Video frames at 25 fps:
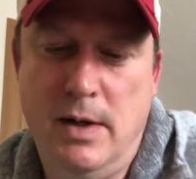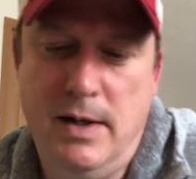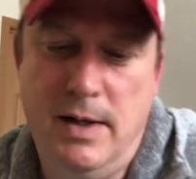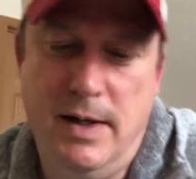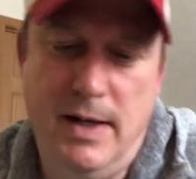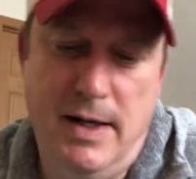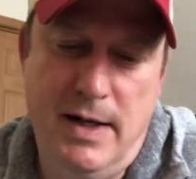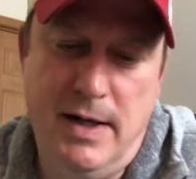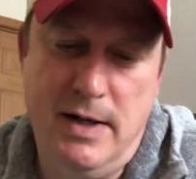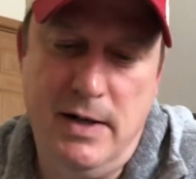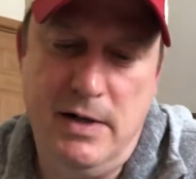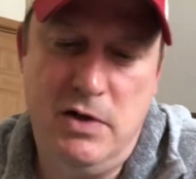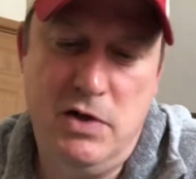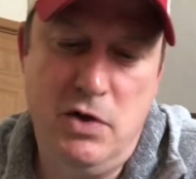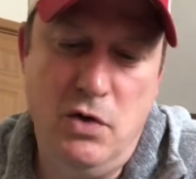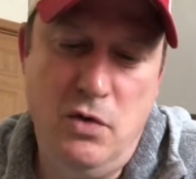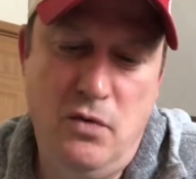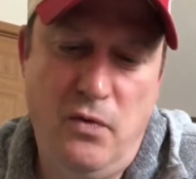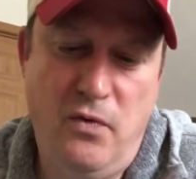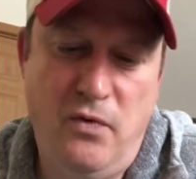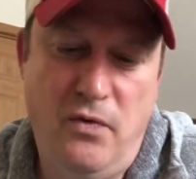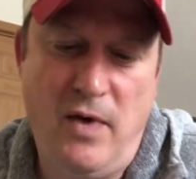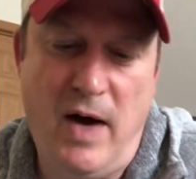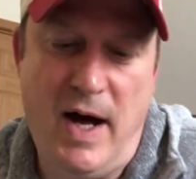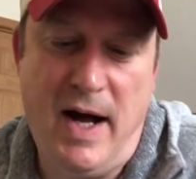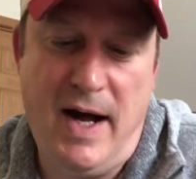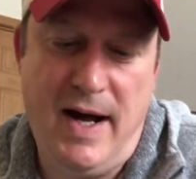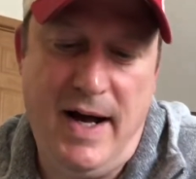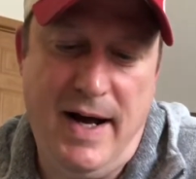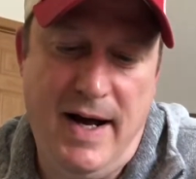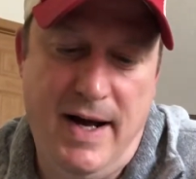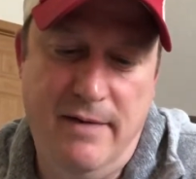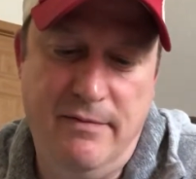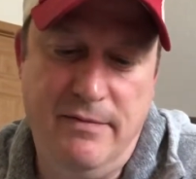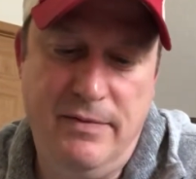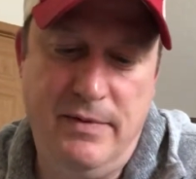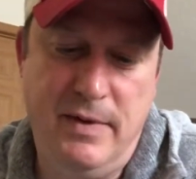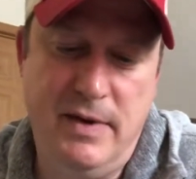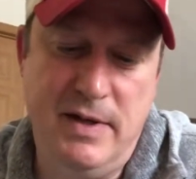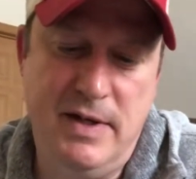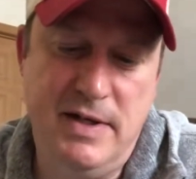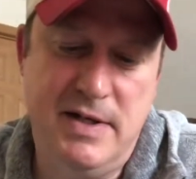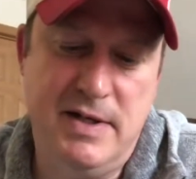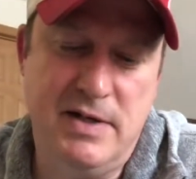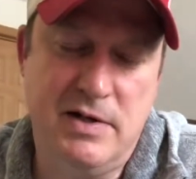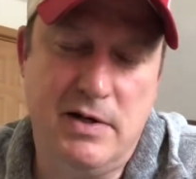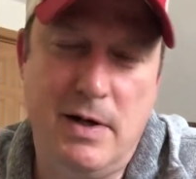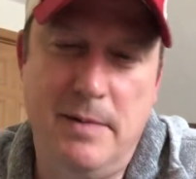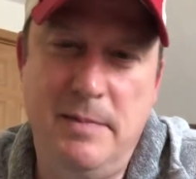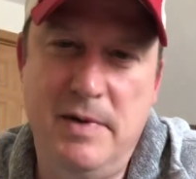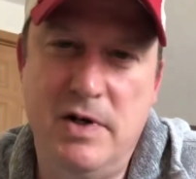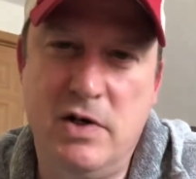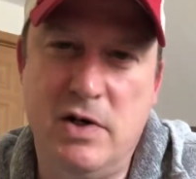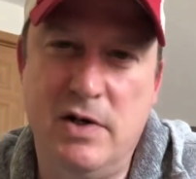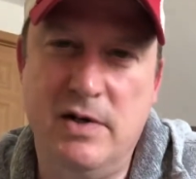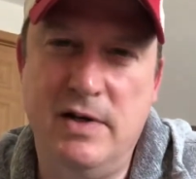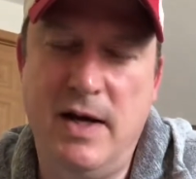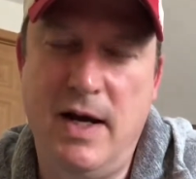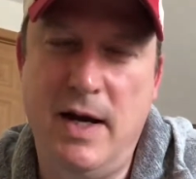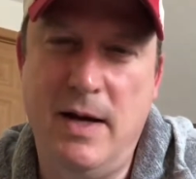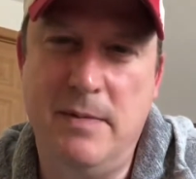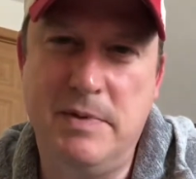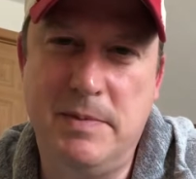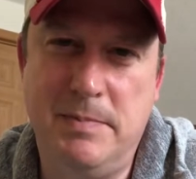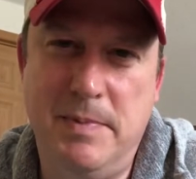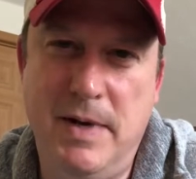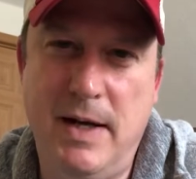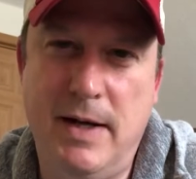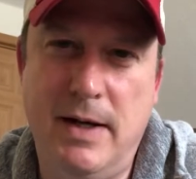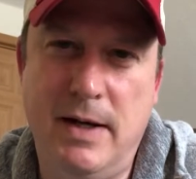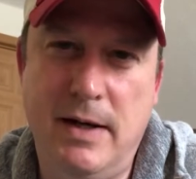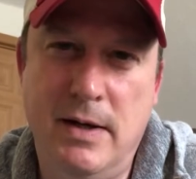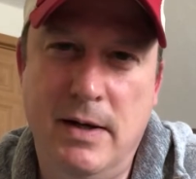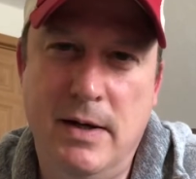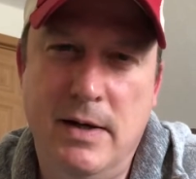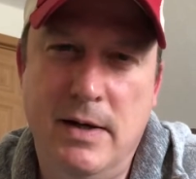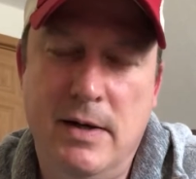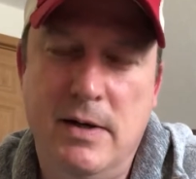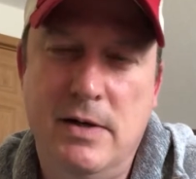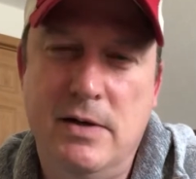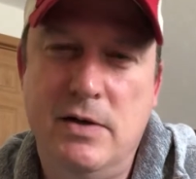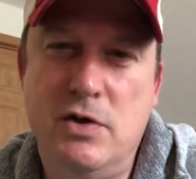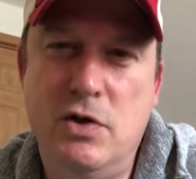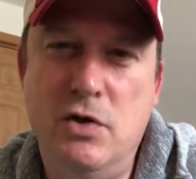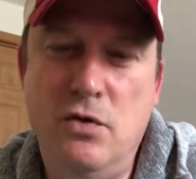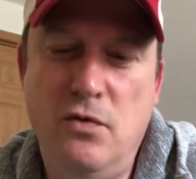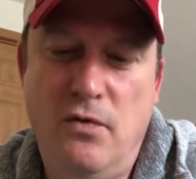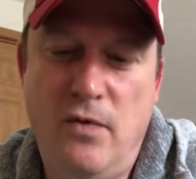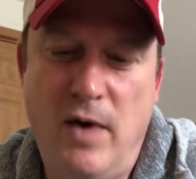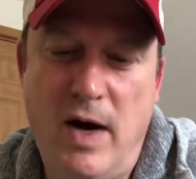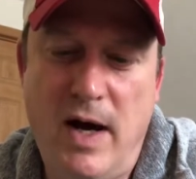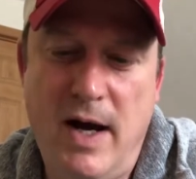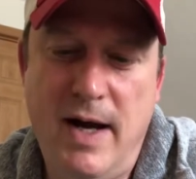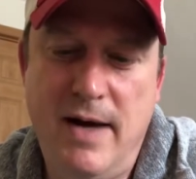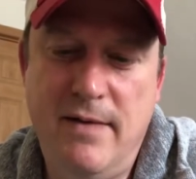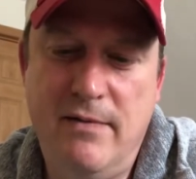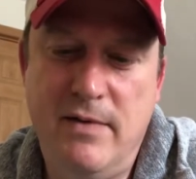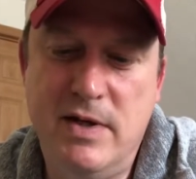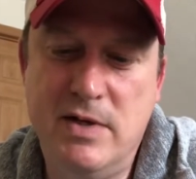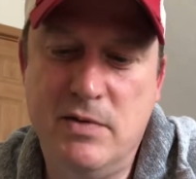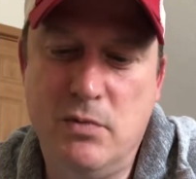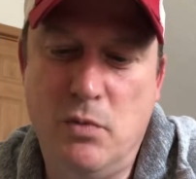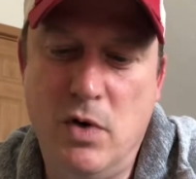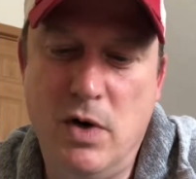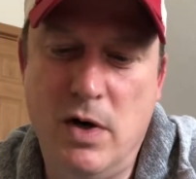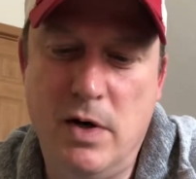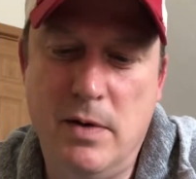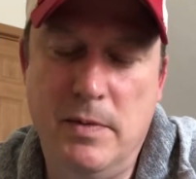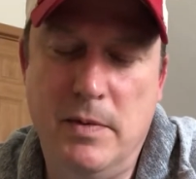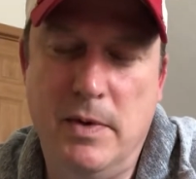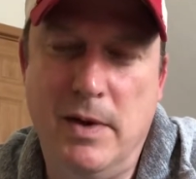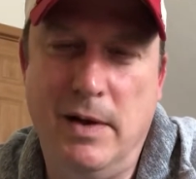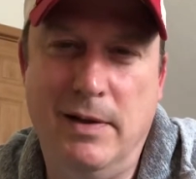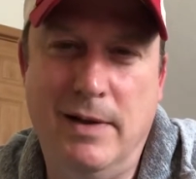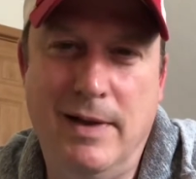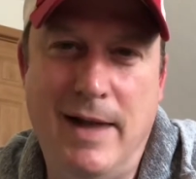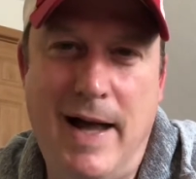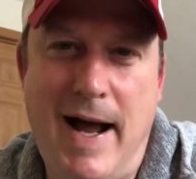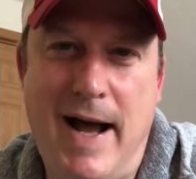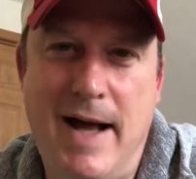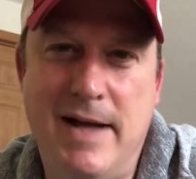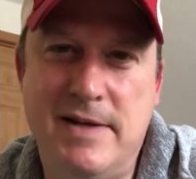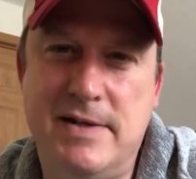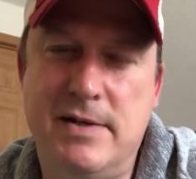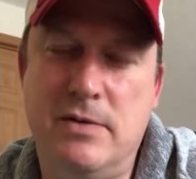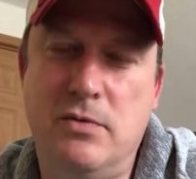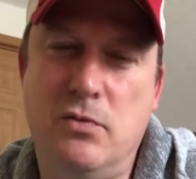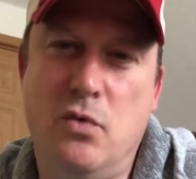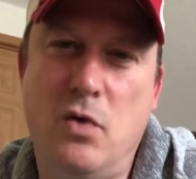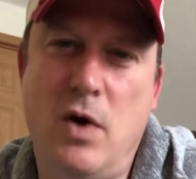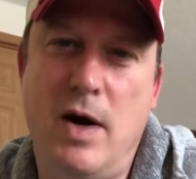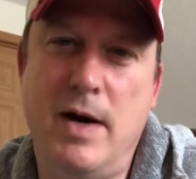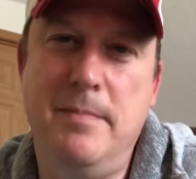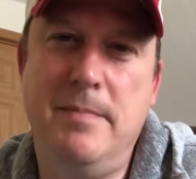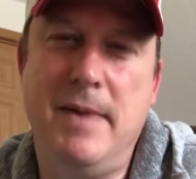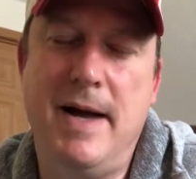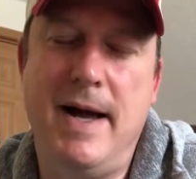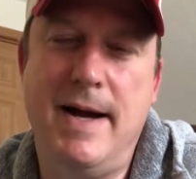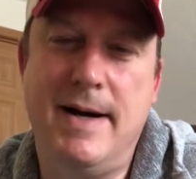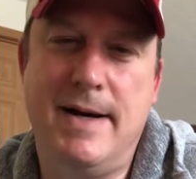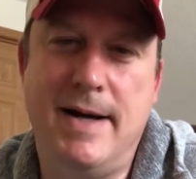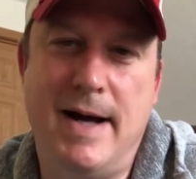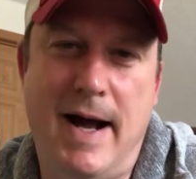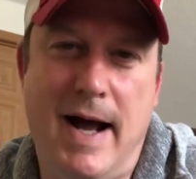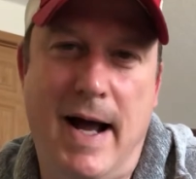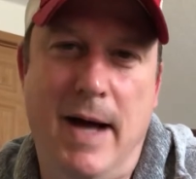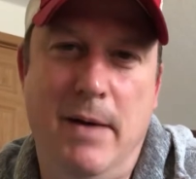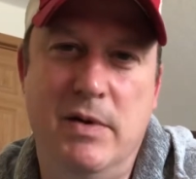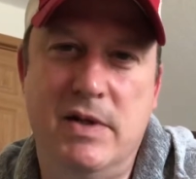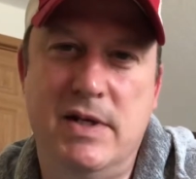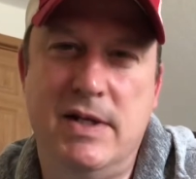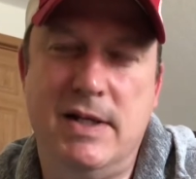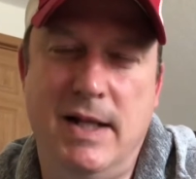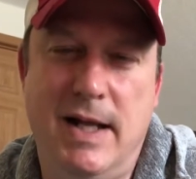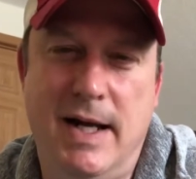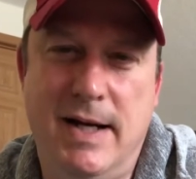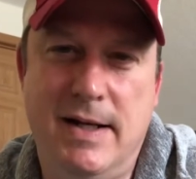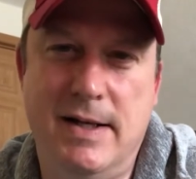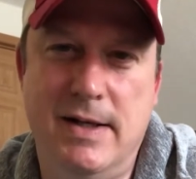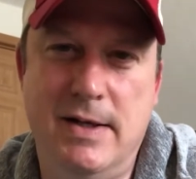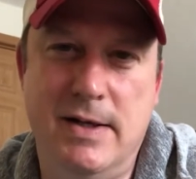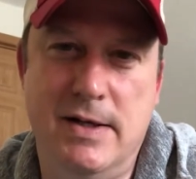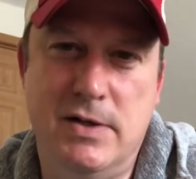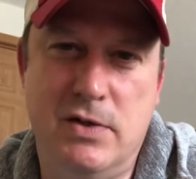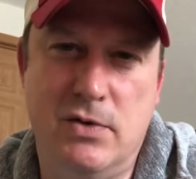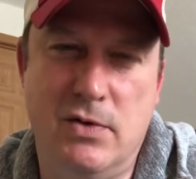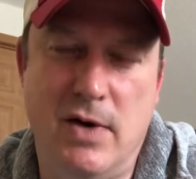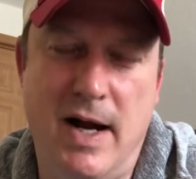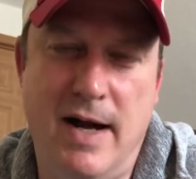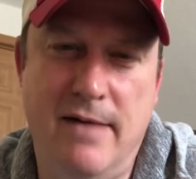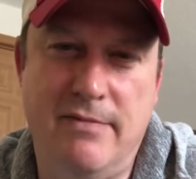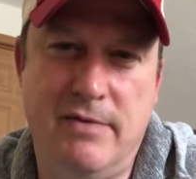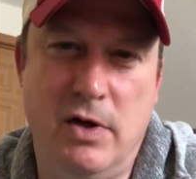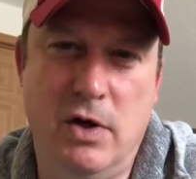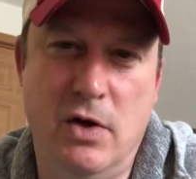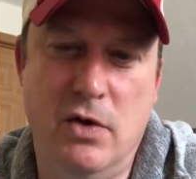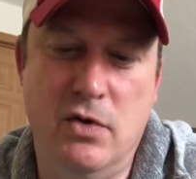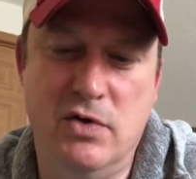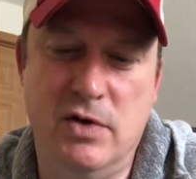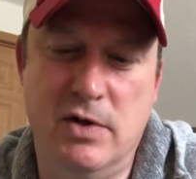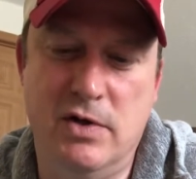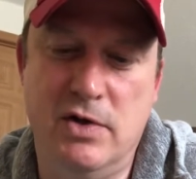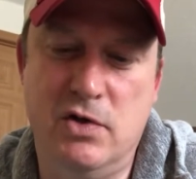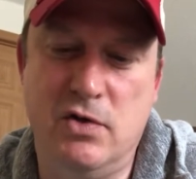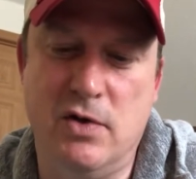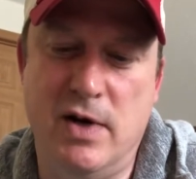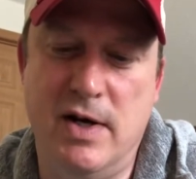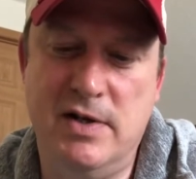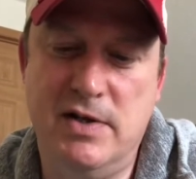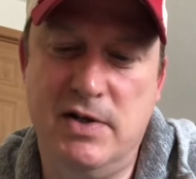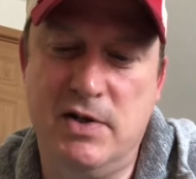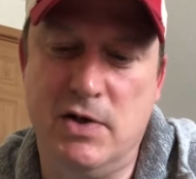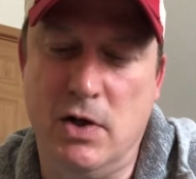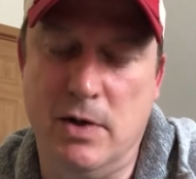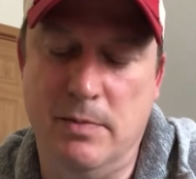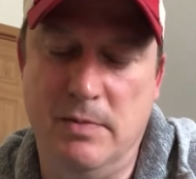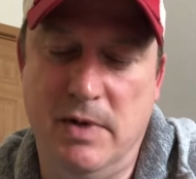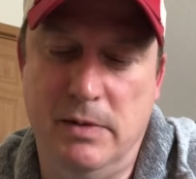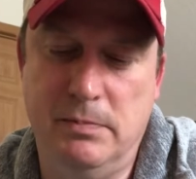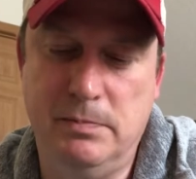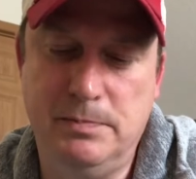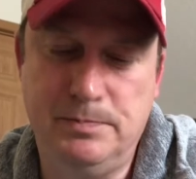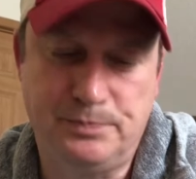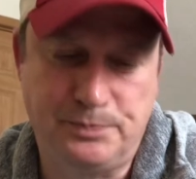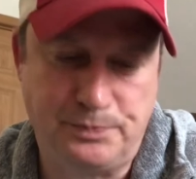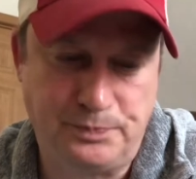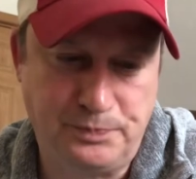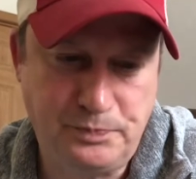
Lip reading: And 2-5, this is going to be Shazam's pick. 2-5 is where the last running back I would select in this draft goes. It's Trey Sermon.